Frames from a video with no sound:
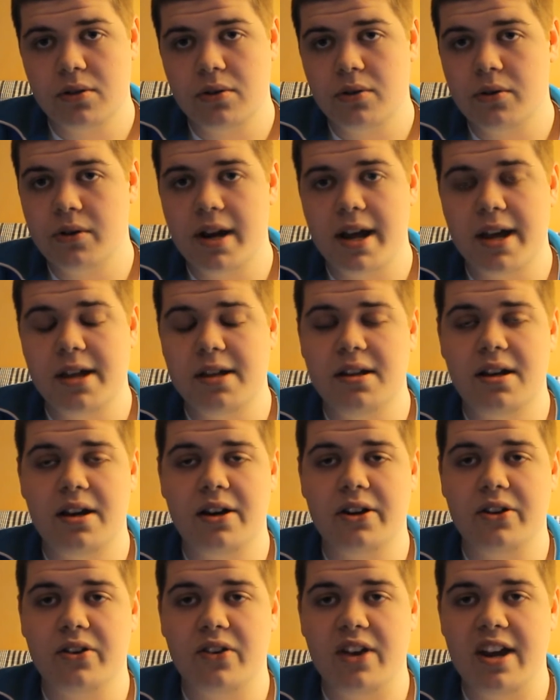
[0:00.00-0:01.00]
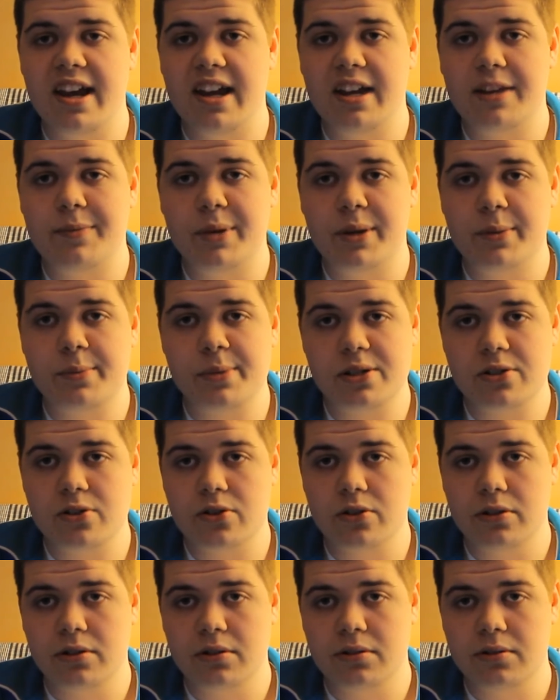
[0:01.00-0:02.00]
or any other 8
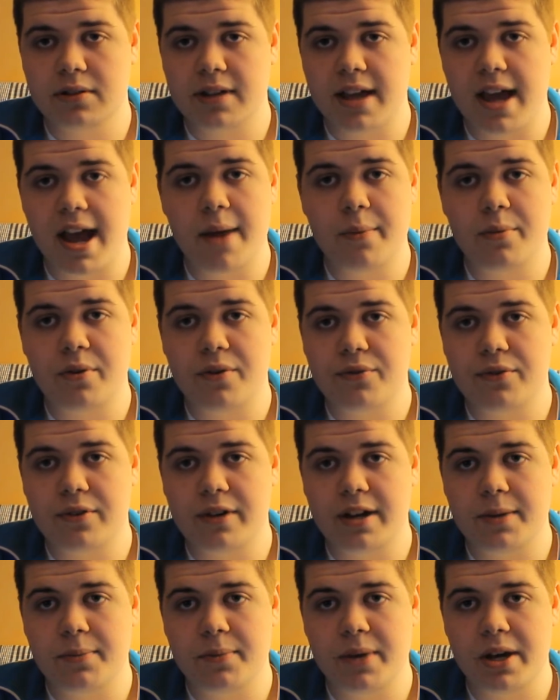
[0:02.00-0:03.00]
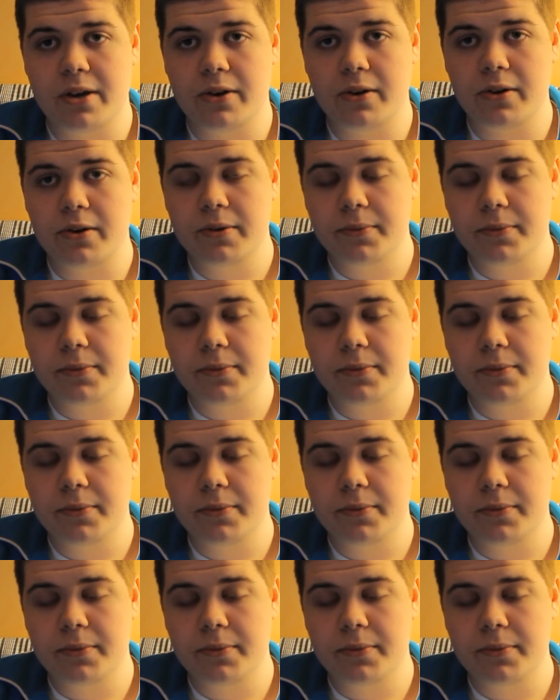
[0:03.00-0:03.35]
megapixel camera for that matter